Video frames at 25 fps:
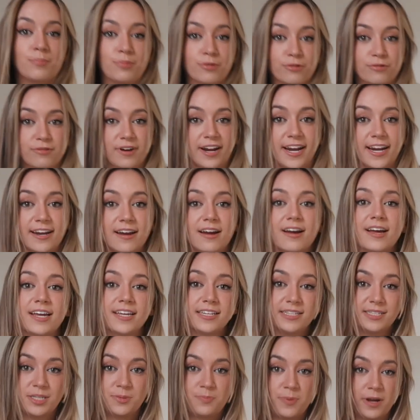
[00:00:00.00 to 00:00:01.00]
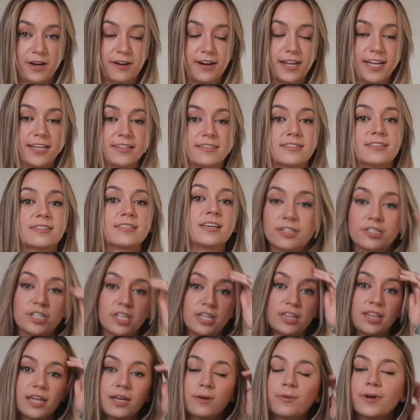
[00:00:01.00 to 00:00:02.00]
breeder experience, I
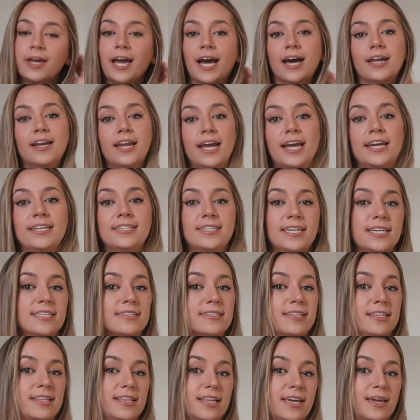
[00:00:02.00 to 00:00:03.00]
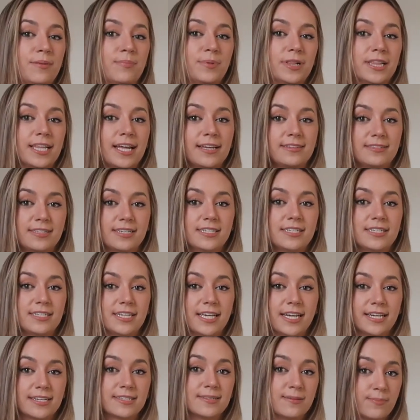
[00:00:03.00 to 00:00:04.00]
actually think we had a decently pleasant
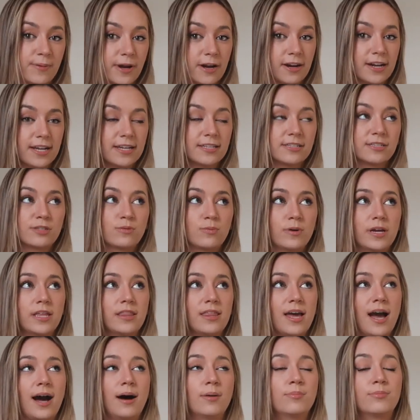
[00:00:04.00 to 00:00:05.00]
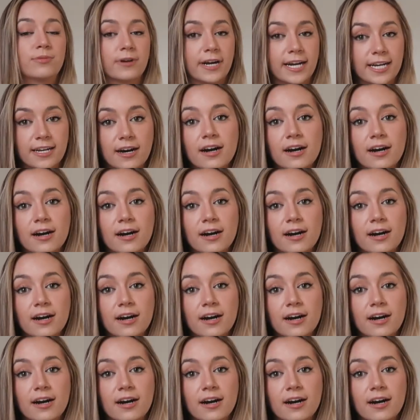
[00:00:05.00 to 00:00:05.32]
experience with our breeder.